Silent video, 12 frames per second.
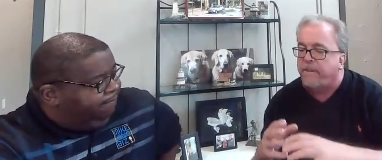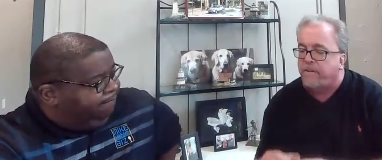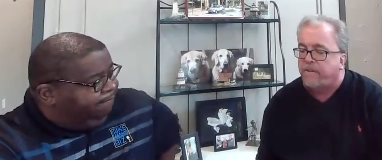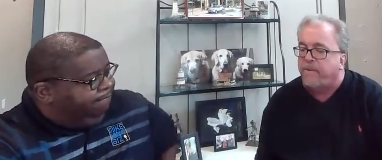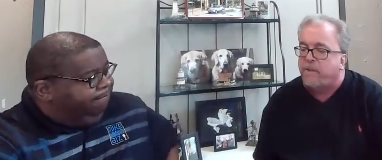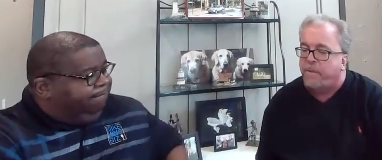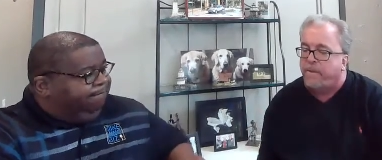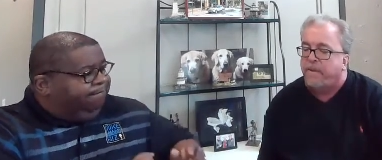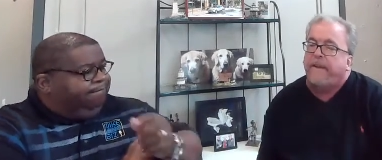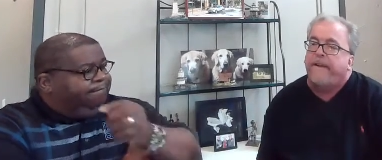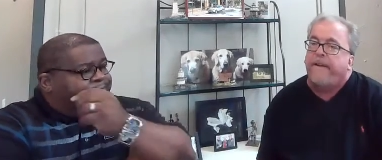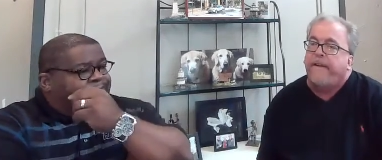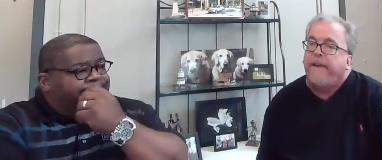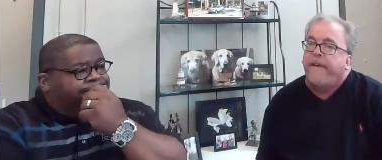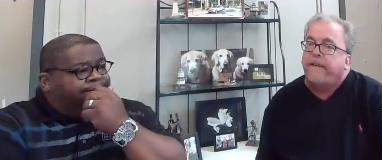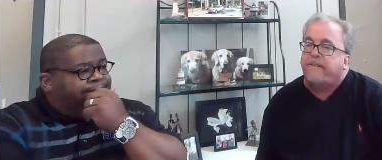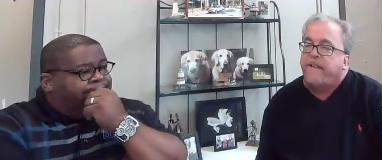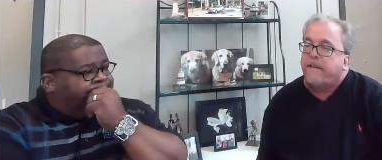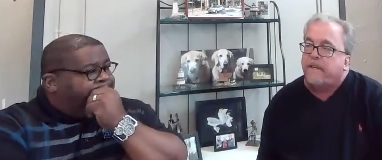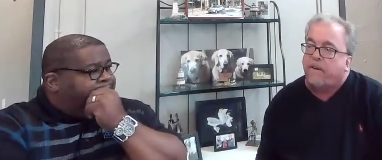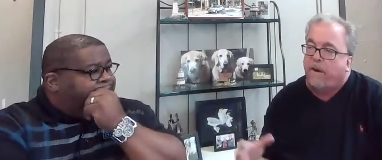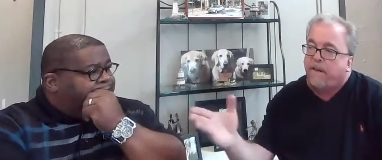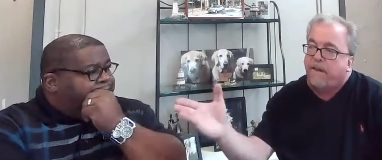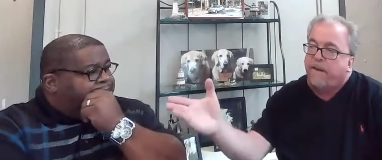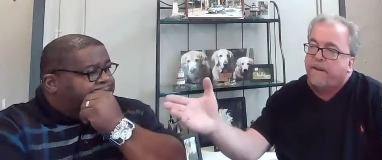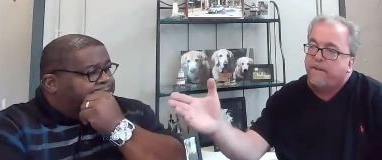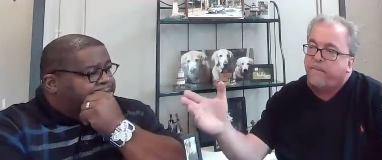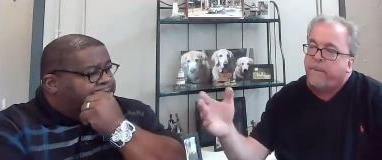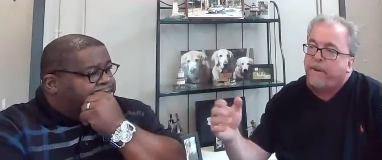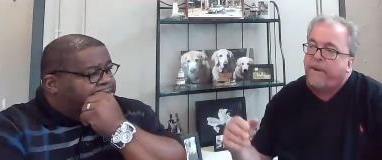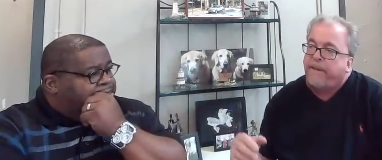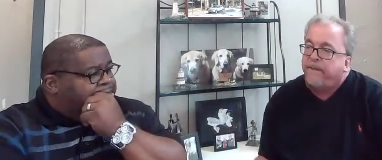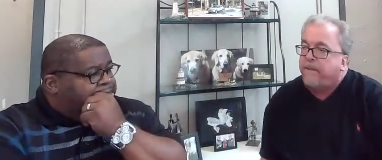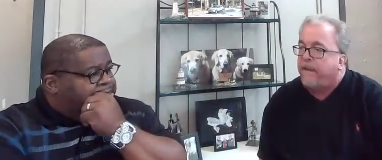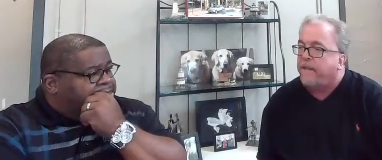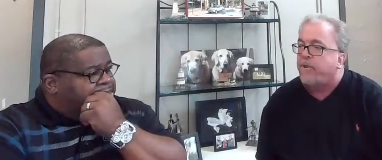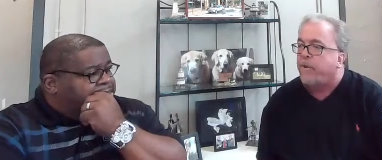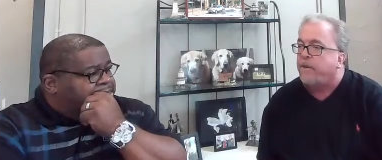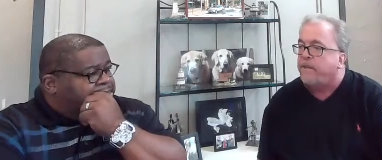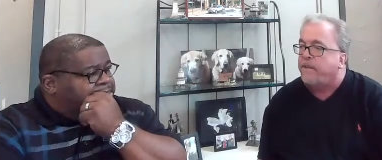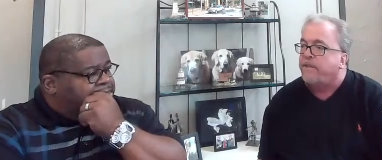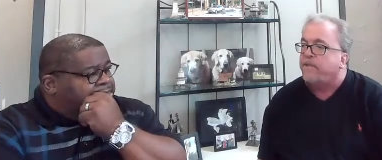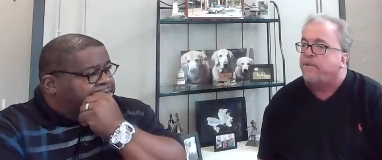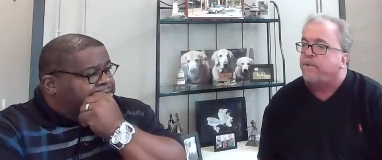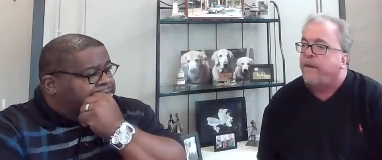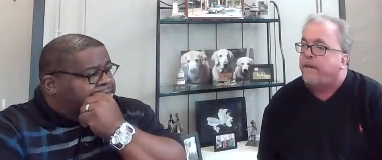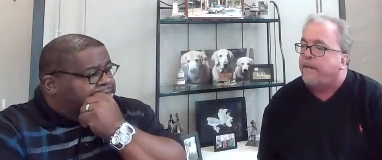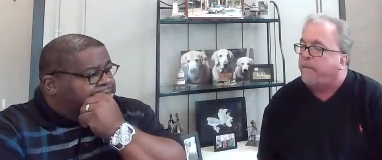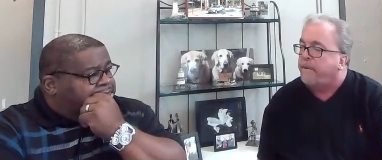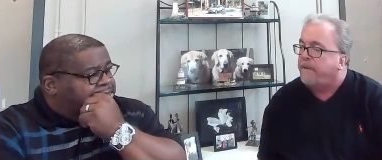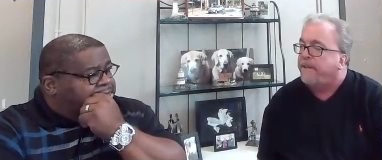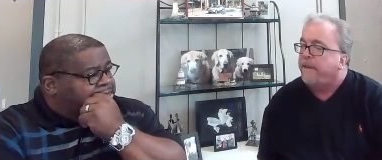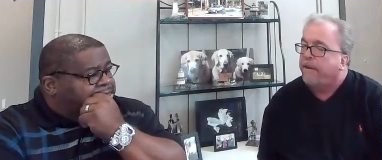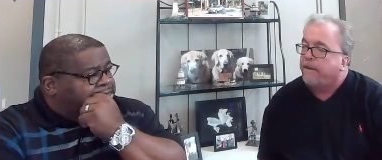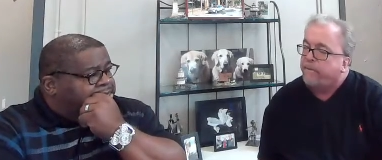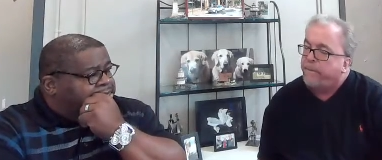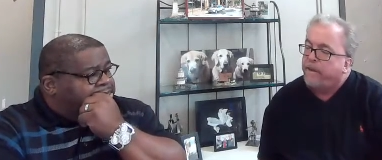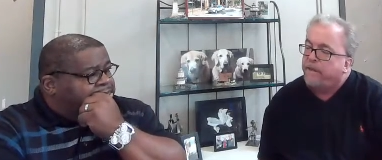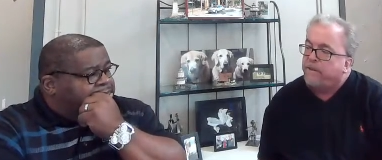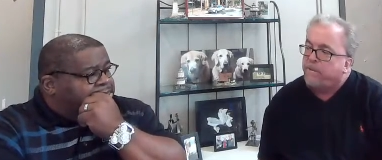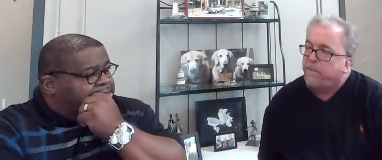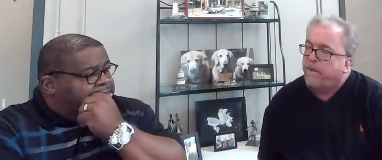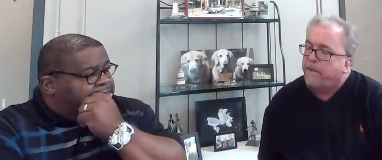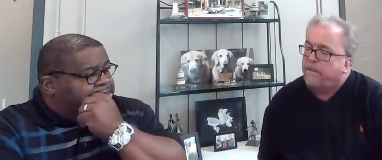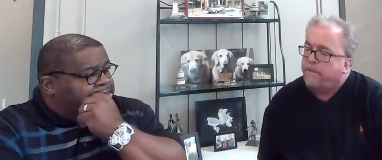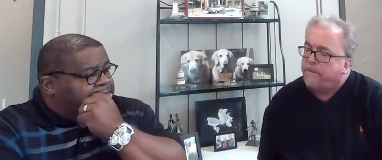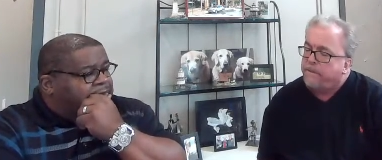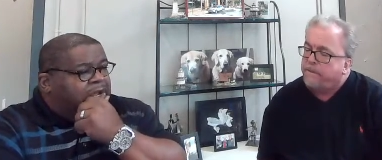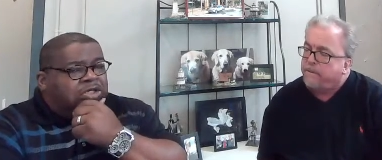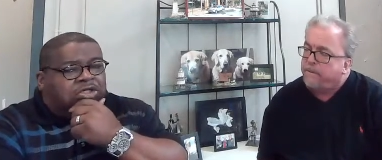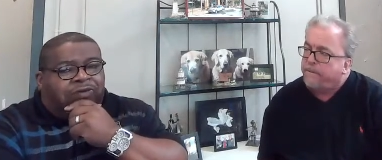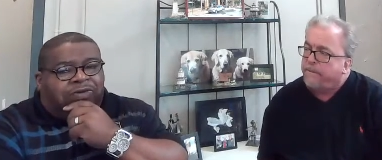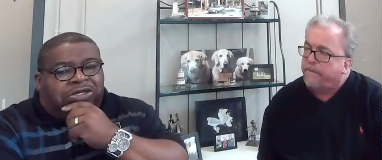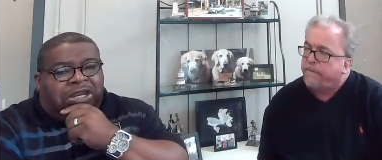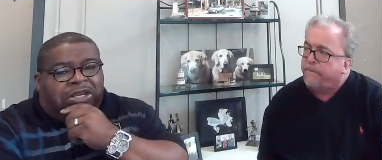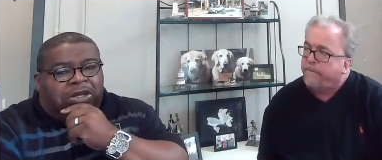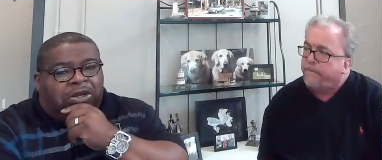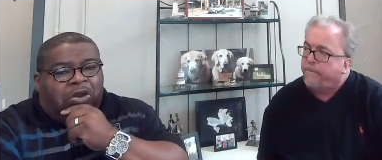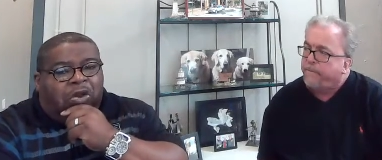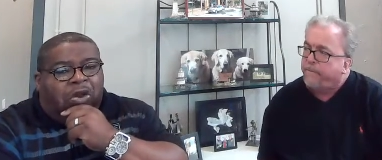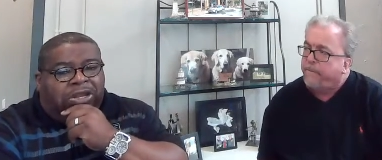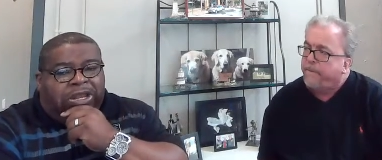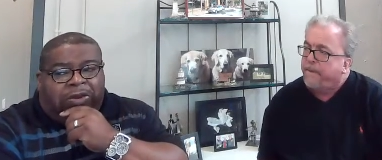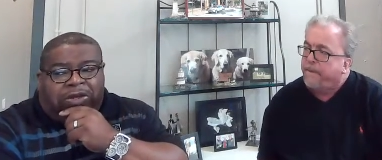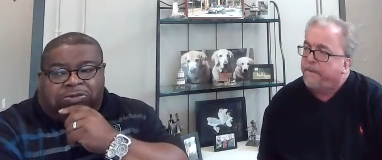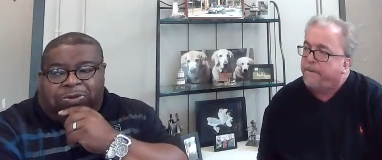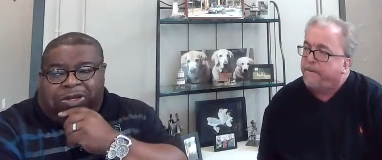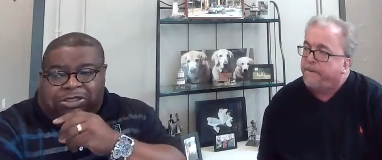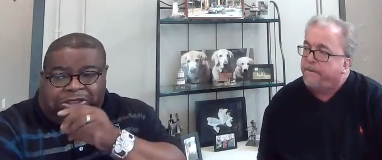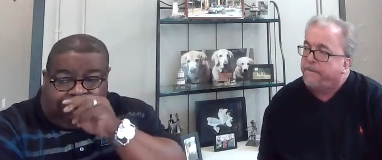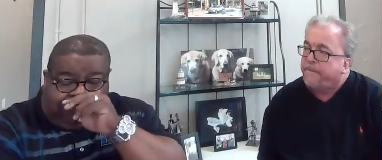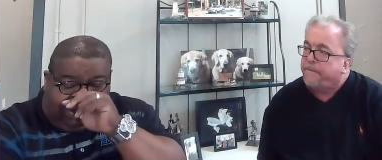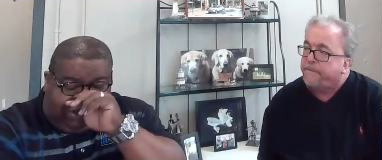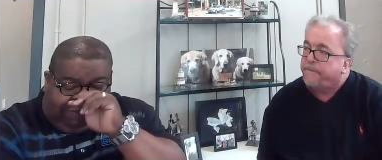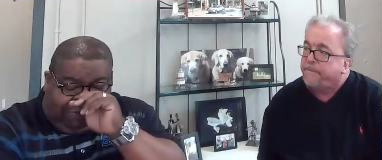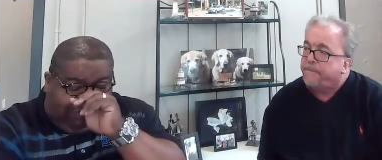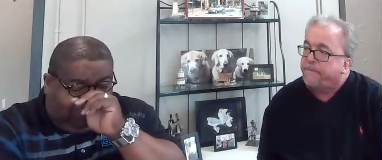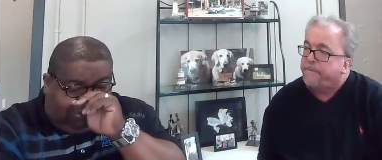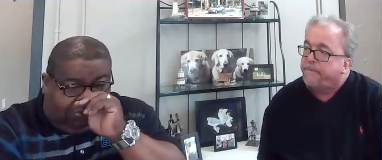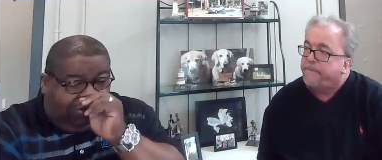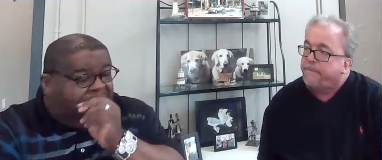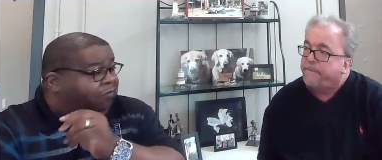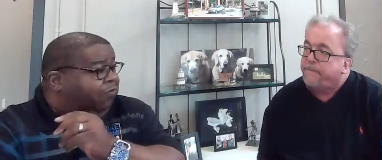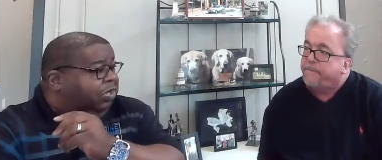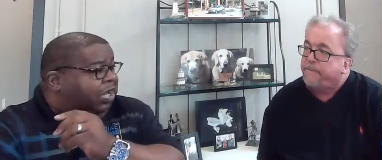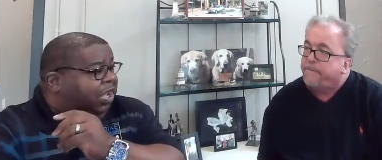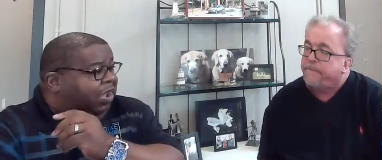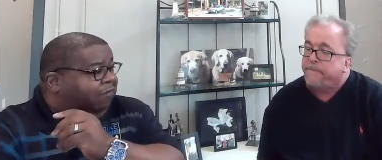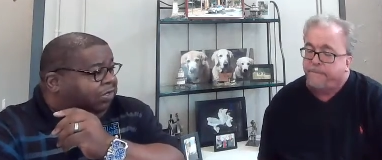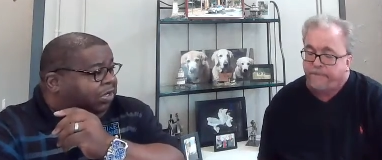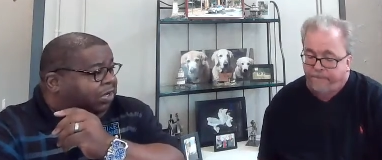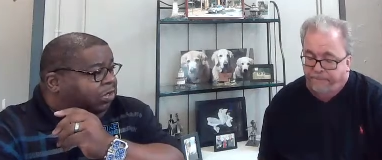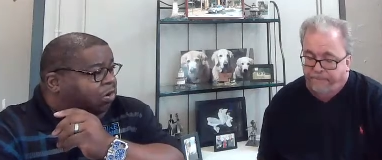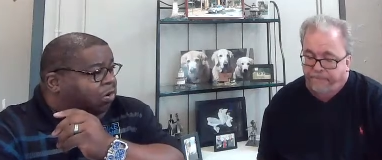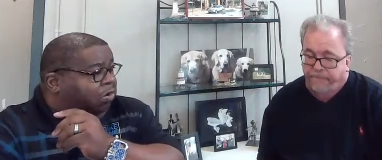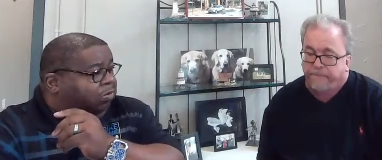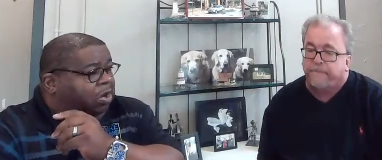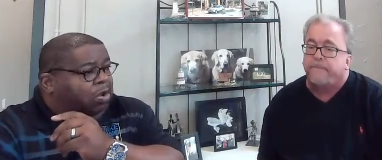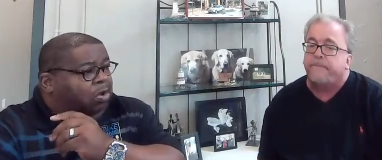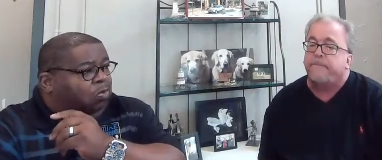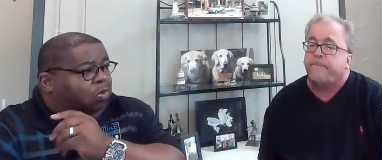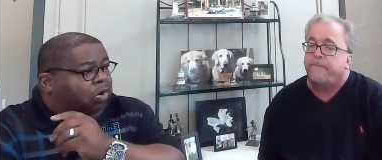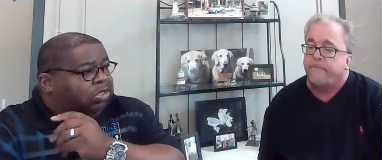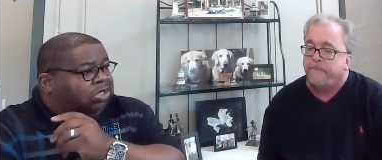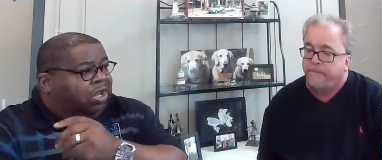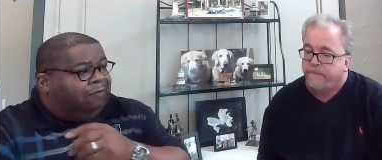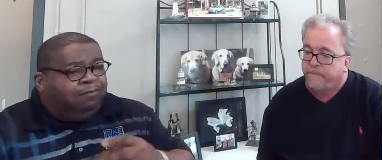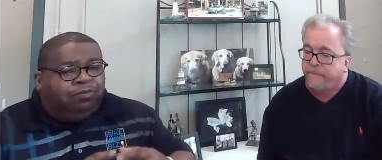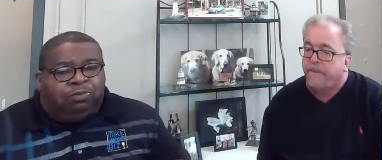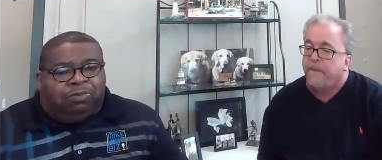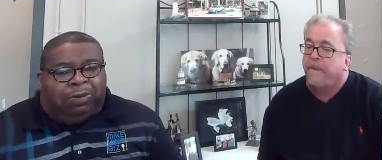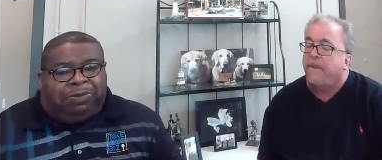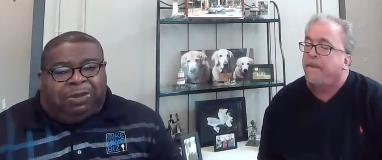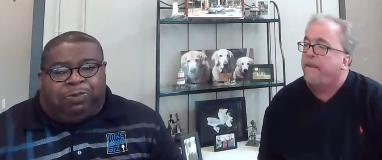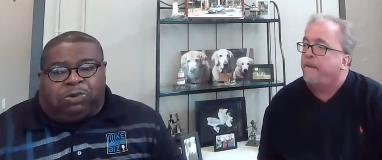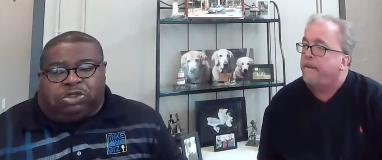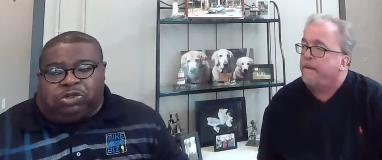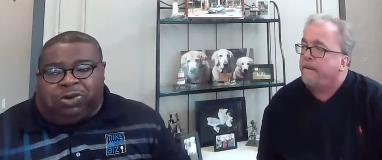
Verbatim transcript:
Speaker 1: Midas of Richmond is take a car care experience and turn it into a community care experience as well.
Speaker 2: So you're taking a car care experience, something that people do every day, have to get car work done, but people